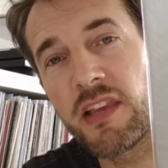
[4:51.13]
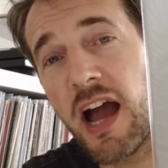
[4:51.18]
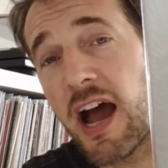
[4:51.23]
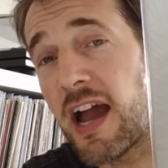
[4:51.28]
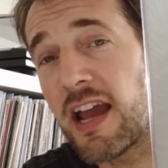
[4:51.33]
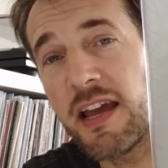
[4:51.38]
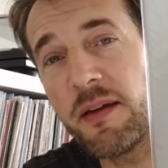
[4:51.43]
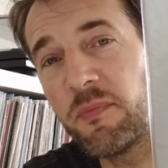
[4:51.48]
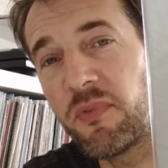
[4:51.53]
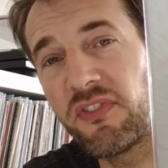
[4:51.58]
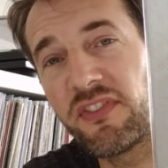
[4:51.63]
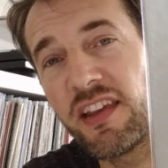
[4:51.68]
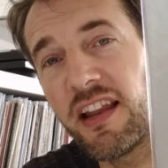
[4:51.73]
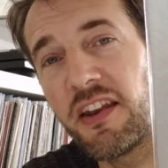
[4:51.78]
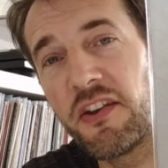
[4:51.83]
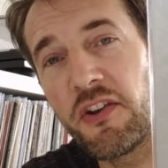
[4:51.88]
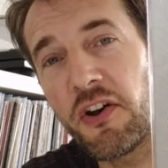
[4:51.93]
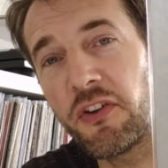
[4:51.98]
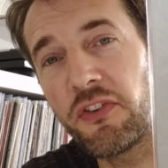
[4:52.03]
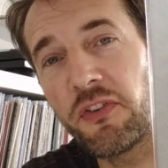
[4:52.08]
I am
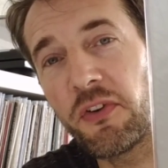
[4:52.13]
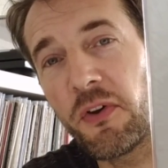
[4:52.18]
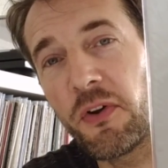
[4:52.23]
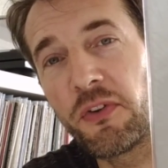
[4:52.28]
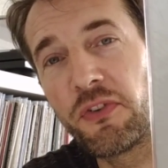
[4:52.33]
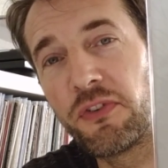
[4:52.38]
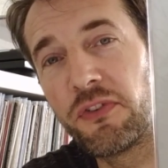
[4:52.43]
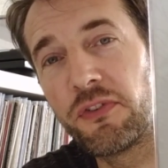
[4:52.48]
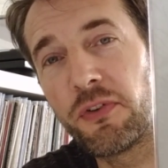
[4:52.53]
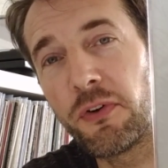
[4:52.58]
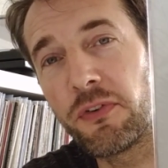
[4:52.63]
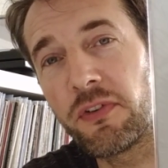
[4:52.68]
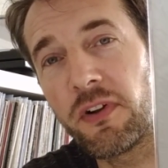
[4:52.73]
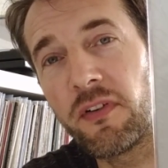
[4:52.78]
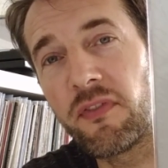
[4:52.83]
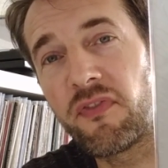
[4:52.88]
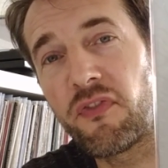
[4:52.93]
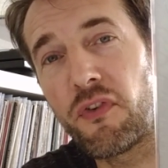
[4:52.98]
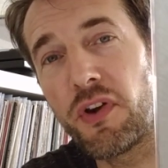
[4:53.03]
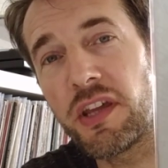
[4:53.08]
still not a
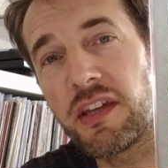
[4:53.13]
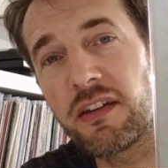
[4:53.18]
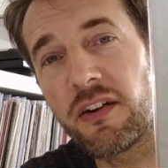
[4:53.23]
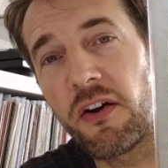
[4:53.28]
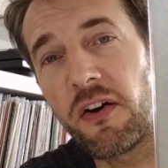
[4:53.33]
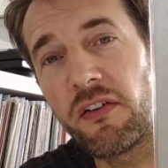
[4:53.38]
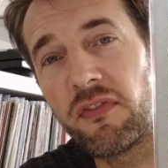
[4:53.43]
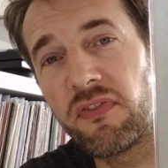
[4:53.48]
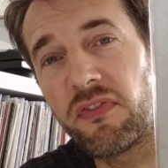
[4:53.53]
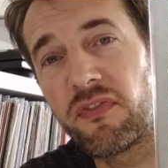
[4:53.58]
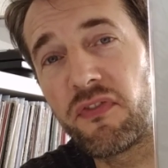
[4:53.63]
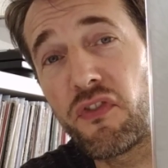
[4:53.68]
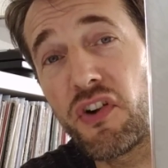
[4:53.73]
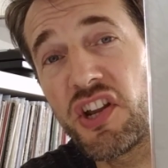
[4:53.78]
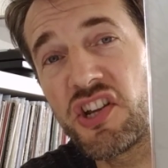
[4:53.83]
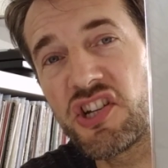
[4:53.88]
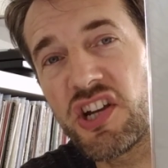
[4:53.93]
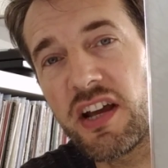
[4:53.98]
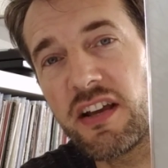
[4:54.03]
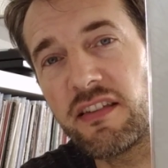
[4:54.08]
total freak of
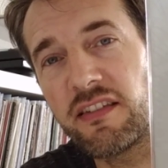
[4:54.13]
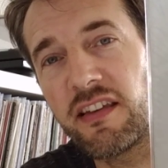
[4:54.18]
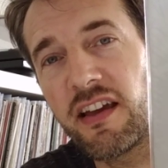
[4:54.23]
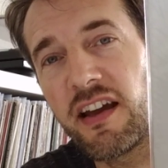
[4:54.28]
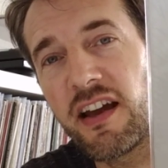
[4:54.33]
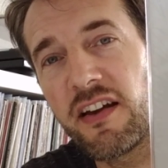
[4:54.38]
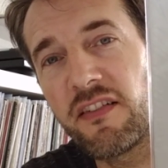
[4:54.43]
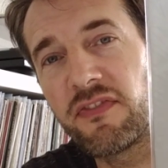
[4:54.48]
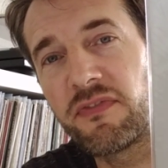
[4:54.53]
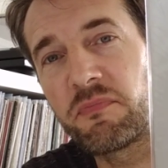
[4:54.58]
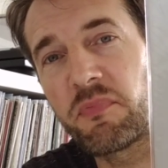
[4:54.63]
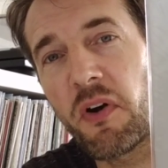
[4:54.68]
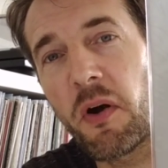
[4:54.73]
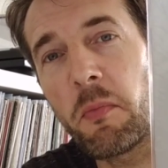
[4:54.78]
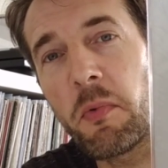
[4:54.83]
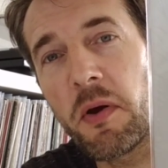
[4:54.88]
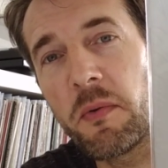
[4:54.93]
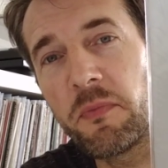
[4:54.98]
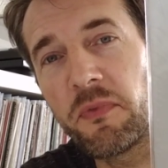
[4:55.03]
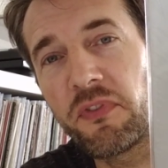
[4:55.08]
free jazz. I have
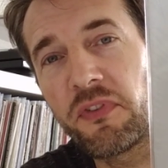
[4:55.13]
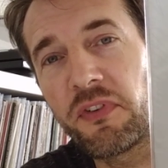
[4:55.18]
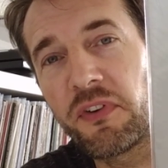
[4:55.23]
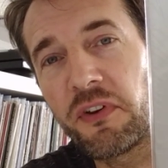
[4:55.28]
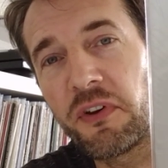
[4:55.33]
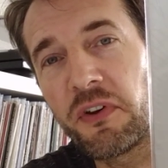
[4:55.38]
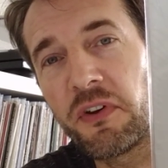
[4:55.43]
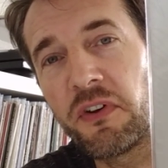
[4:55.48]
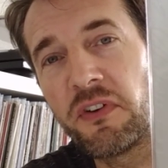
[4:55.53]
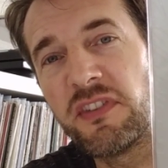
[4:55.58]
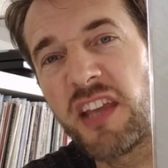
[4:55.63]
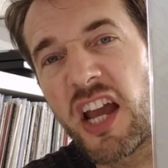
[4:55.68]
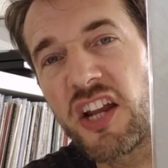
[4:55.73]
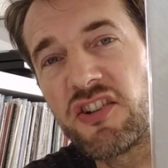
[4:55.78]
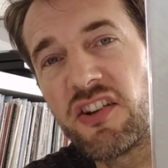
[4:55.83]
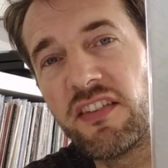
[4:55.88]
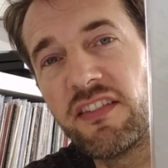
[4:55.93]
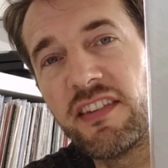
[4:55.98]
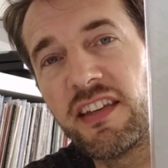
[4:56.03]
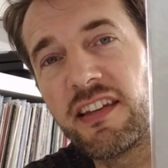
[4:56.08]
problems
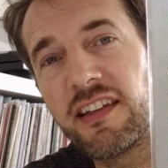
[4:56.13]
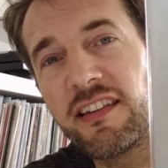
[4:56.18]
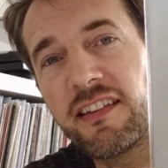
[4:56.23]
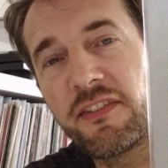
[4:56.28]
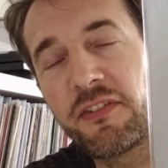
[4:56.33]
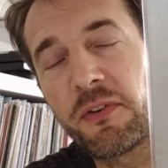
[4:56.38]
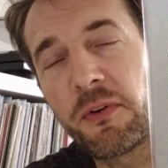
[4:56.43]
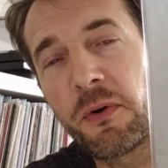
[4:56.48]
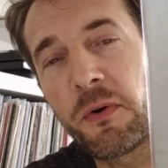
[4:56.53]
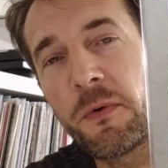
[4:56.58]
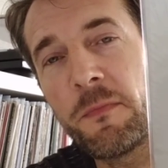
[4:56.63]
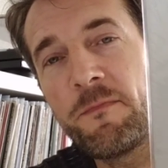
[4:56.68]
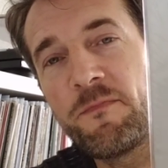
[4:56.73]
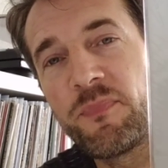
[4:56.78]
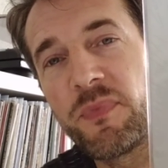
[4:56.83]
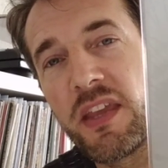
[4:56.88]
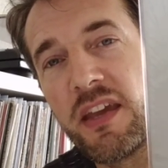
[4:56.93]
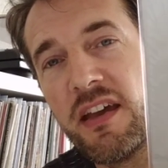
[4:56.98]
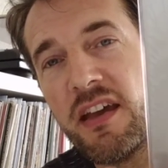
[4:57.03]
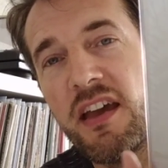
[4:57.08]
digesting it, so
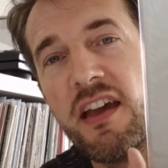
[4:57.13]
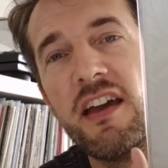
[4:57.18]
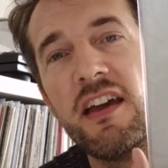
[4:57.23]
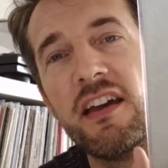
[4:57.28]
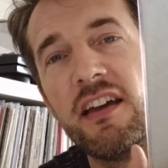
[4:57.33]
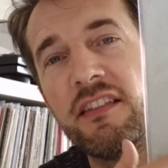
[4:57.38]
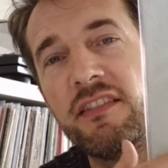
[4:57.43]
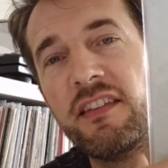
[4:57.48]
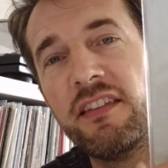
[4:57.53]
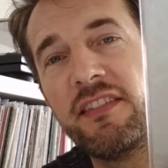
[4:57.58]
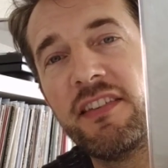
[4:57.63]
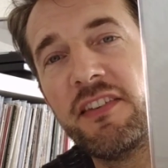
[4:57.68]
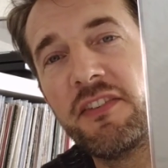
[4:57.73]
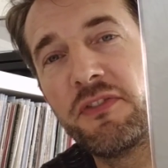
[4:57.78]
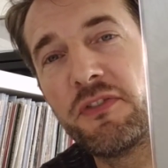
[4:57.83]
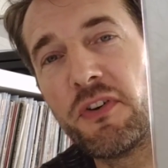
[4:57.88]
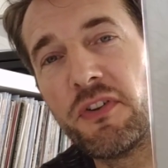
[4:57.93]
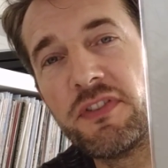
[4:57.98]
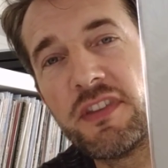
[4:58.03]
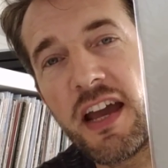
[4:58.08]
this is
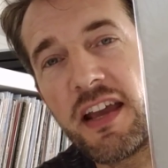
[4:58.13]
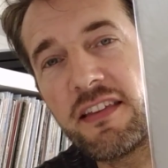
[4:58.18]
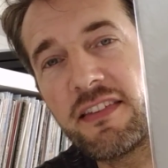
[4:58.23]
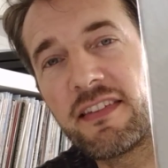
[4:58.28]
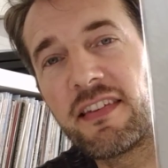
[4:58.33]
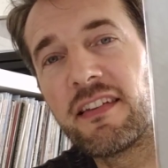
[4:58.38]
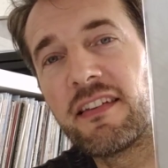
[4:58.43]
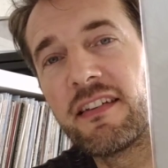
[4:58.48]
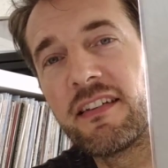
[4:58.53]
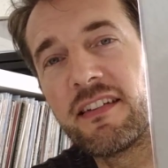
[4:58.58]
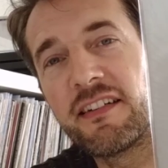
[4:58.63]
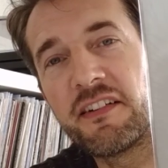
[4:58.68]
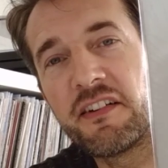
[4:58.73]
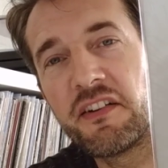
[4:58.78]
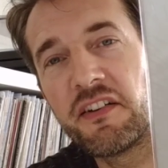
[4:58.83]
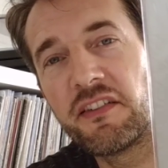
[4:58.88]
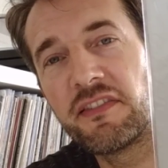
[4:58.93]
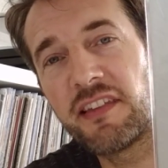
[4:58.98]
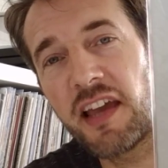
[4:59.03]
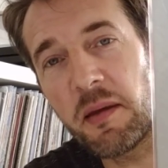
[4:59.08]
the nice
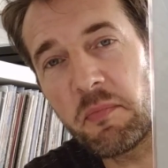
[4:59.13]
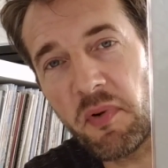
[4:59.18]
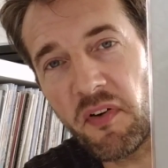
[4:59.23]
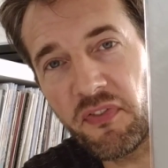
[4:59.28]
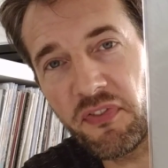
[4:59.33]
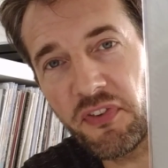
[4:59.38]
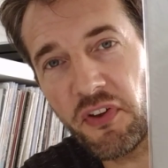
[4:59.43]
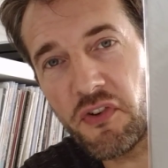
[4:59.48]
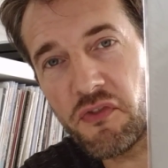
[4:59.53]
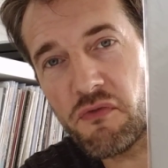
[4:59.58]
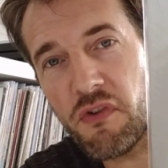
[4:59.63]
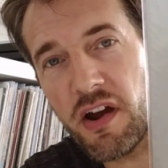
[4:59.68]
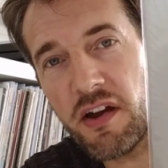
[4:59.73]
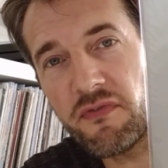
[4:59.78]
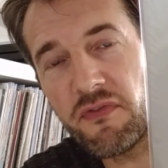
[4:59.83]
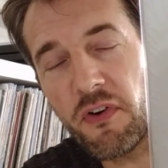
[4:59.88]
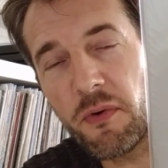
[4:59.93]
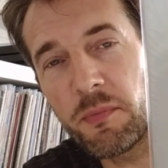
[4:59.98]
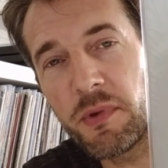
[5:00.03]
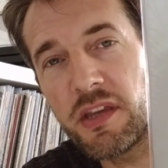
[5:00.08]
type of genre
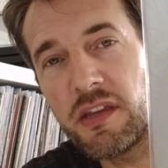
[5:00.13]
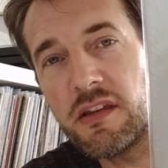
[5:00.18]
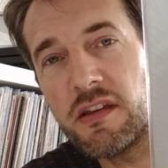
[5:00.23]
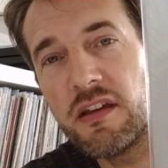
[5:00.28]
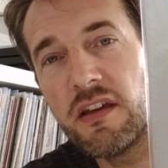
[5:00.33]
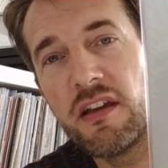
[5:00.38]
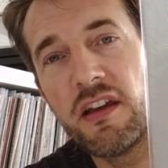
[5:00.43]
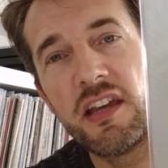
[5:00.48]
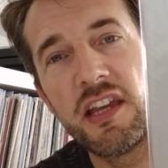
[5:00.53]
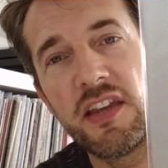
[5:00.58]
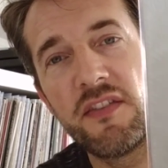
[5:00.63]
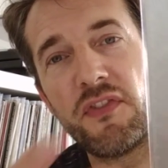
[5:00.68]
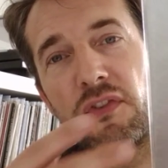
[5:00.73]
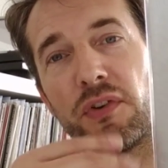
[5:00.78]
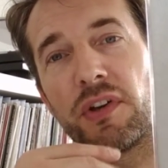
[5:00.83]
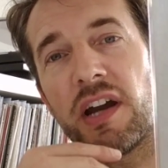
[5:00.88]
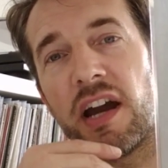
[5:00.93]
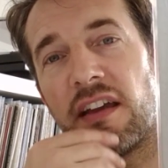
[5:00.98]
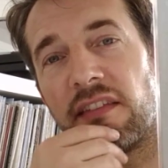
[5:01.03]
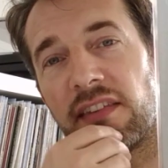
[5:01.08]
for me. If
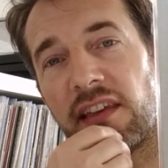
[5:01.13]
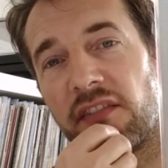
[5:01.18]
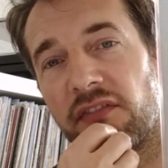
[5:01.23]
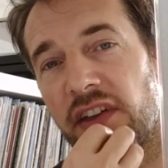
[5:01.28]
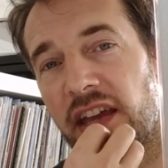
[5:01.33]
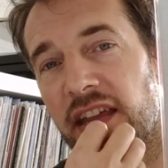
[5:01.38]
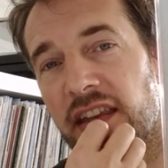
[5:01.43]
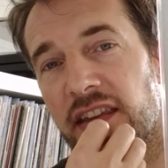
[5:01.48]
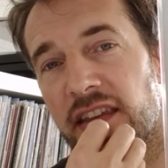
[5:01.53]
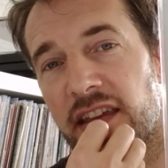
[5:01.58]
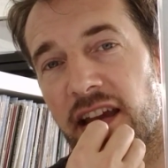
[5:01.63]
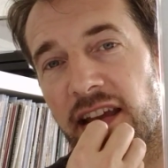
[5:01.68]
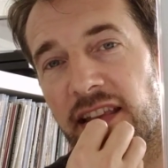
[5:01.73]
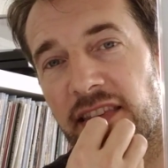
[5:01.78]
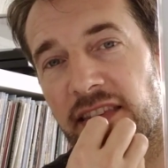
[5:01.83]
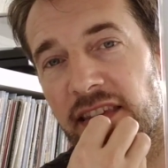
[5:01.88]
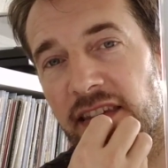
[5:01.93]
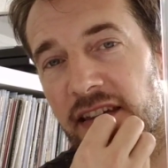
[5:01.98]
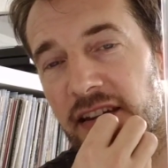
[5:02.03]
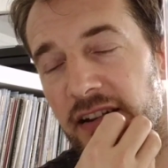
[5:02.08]
you guys have any
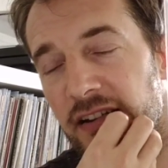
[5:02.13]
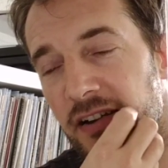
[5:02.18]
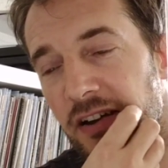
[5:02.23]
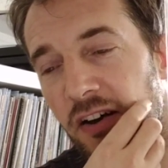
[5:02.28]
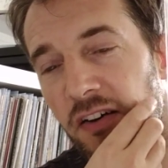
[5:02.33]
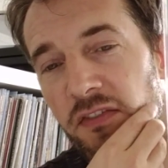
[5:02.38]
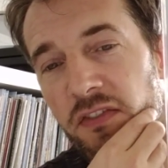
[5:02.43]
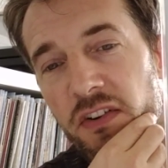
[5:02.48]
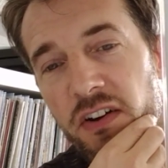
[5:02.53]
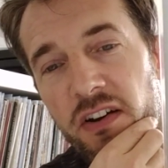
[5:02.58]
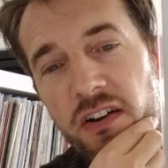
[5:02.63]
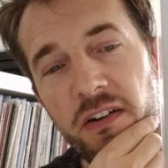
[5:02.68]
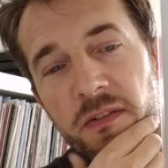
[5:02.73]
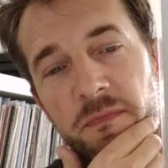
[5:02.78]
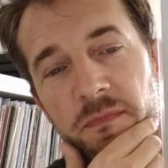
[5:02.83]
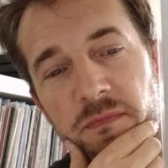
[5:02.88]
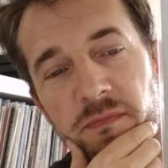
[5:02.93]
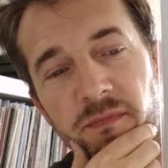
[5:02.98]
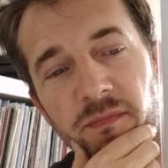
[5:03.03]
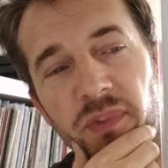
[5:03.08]
idea of a
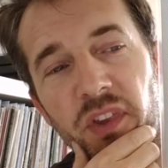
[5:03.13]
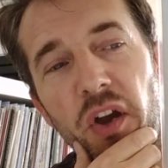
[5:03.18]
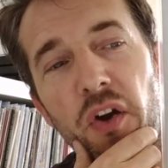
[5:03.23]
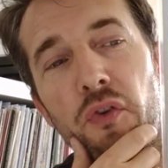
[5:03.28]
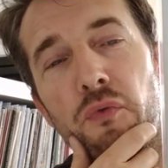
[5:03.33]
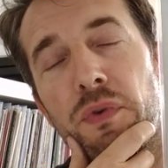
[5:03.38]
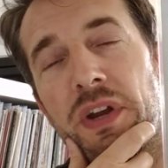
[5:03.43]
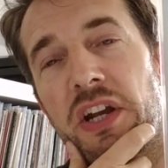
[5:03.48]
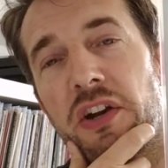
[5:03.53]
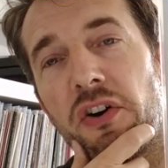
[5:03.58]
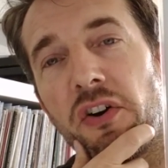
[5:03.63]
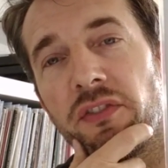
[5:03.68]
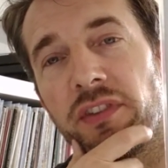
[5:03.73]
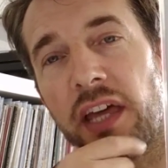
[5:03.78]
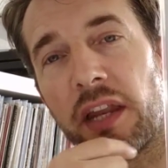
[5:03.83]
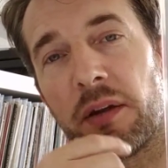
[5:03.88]
record